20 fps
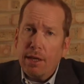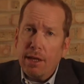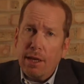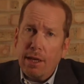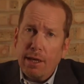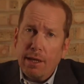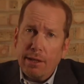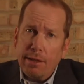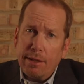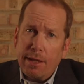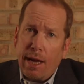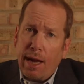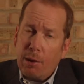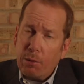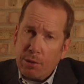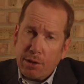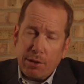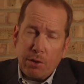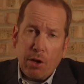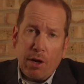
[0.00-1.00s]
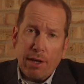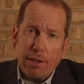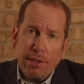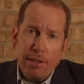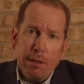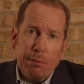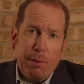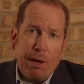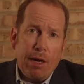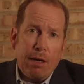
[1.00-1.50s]
and I want to talk
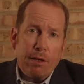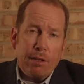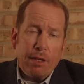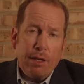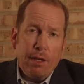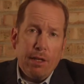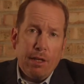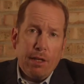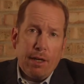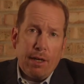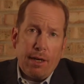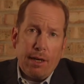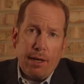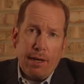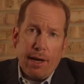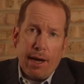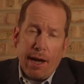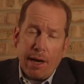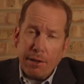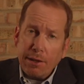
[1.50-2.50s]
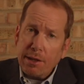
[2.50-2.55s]
to you about how